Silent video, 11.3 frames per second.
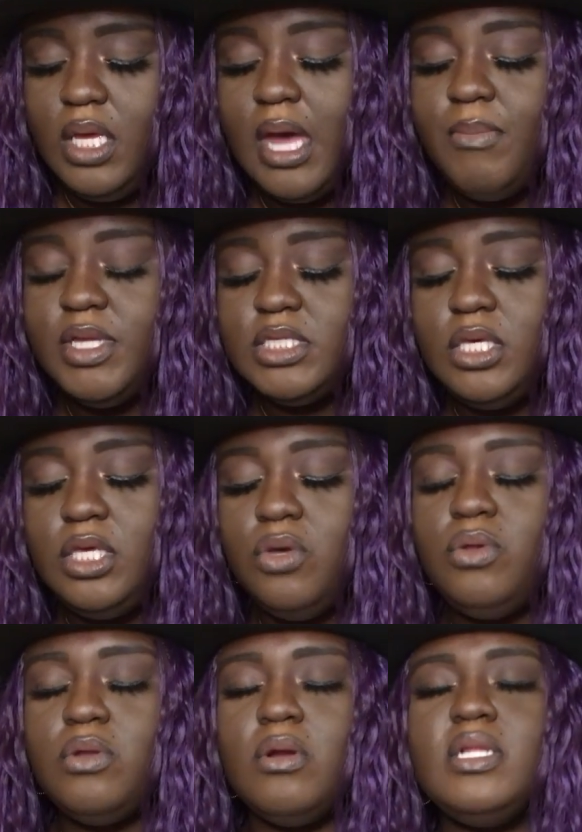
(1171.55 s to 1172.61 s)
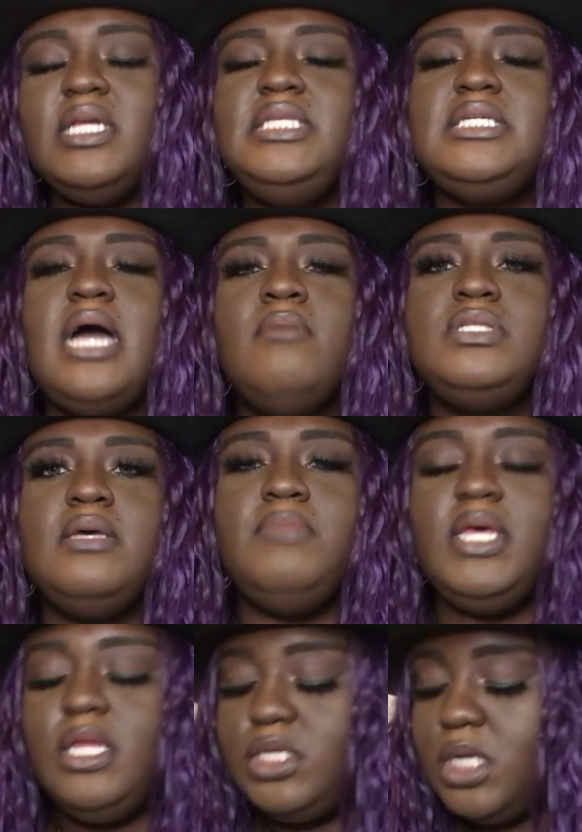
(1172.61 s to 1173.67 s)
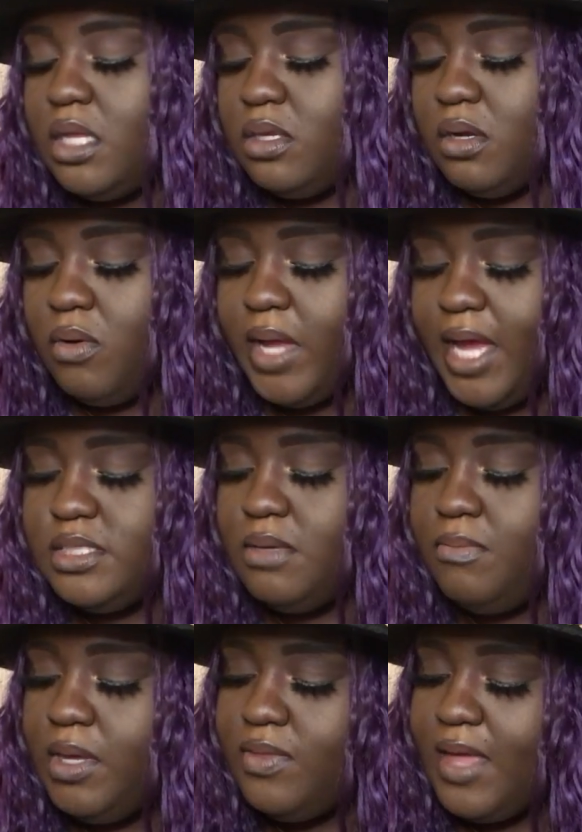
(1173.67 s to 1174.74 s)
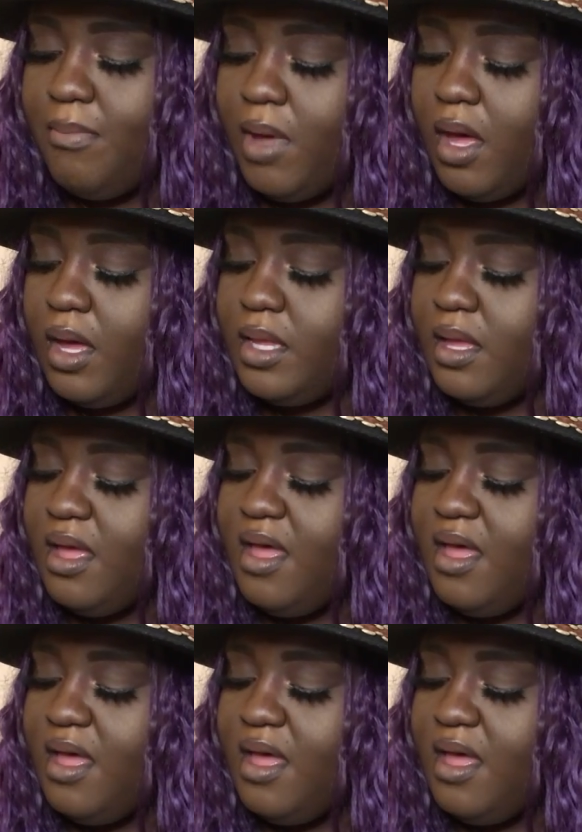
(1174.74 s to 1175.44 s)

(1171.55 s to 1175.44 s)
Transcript: come into union or at least come to meet each other, okay, to build that bond.